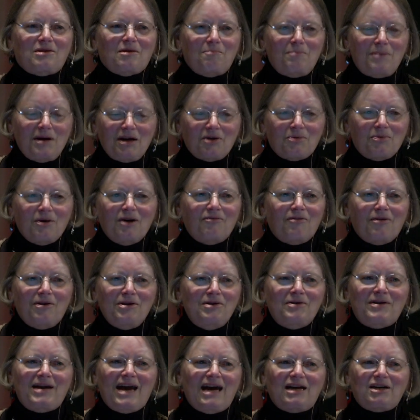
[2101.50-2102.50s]
big river.
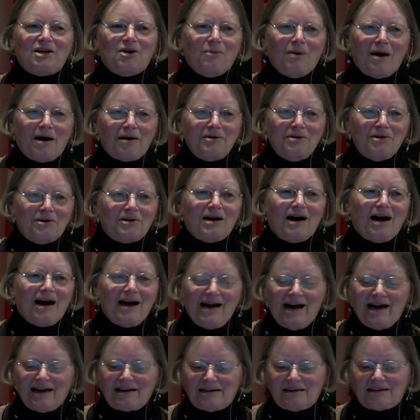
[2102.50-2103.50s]
You can't go out in your
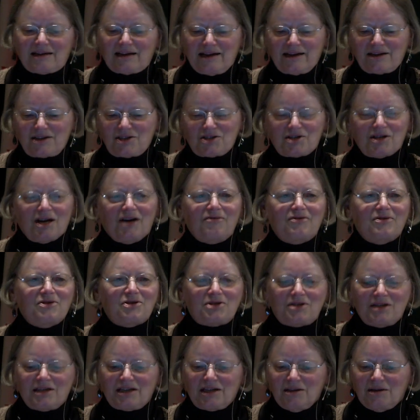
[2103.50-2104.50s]
kayak and collect stuff and
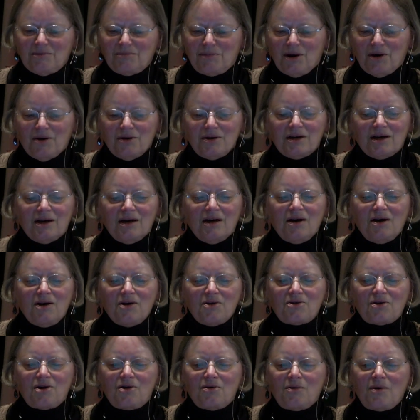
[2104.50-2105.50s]
stick it in the boat.
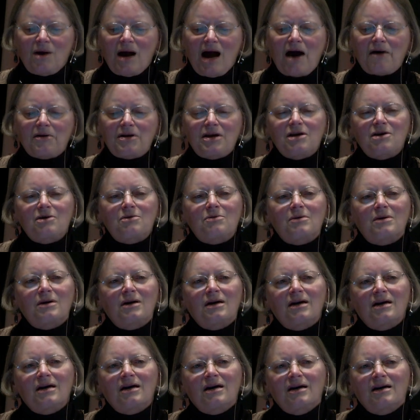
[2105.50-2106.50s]
So how do you,
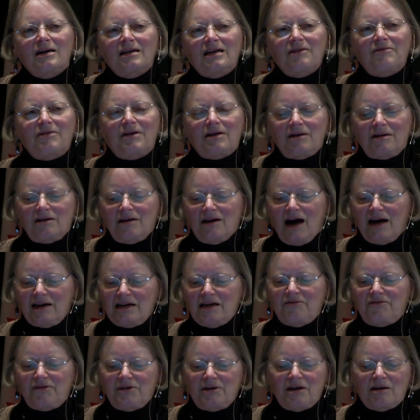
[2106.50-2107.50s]
given not
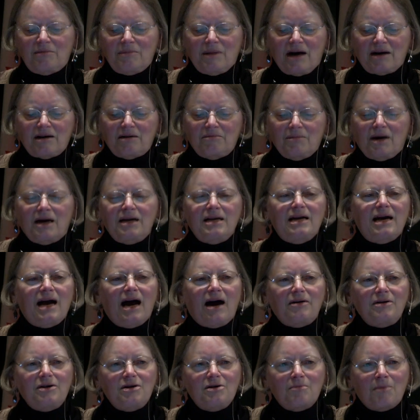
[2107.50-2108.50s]
infinite amount of money,
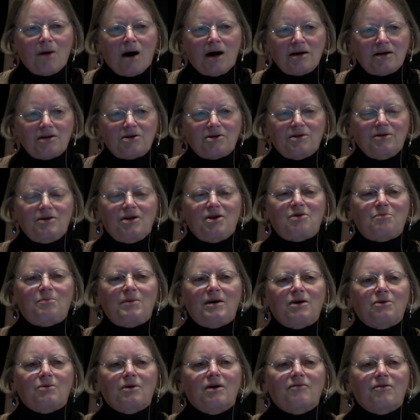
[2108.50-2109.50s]
how do you monitor these
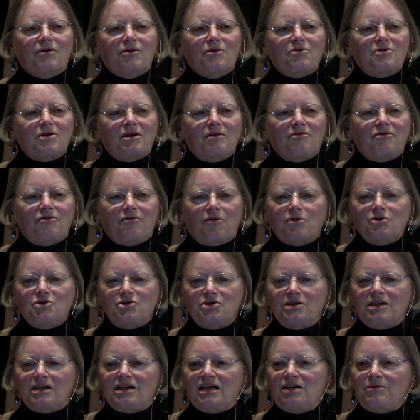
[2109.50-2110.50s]
big rivers? And
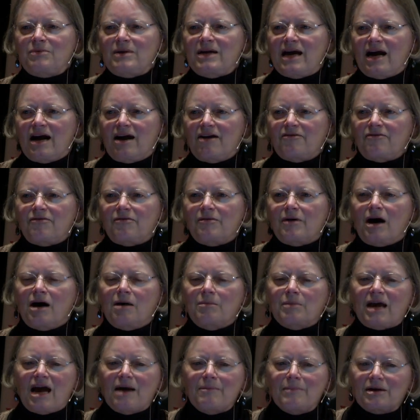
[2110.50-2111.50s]
fortunately, we have
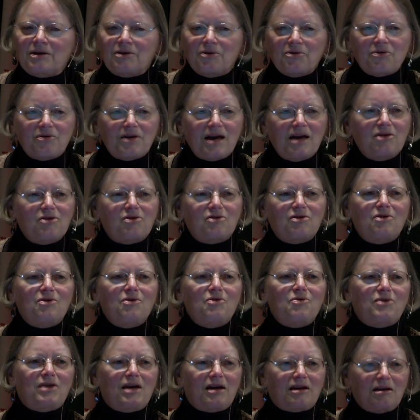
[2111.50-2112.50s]
chemical
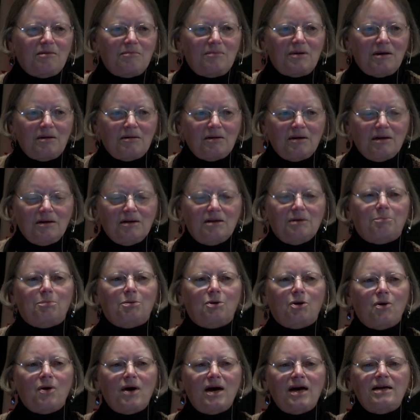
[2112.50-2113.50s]
sensors that can be
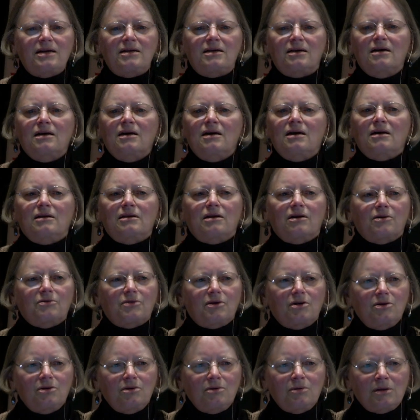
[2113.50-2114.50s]
deployed. There are
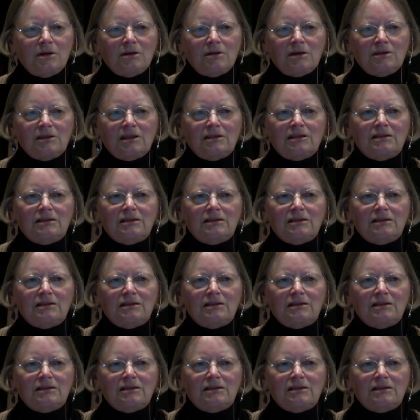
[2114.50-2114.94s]
the new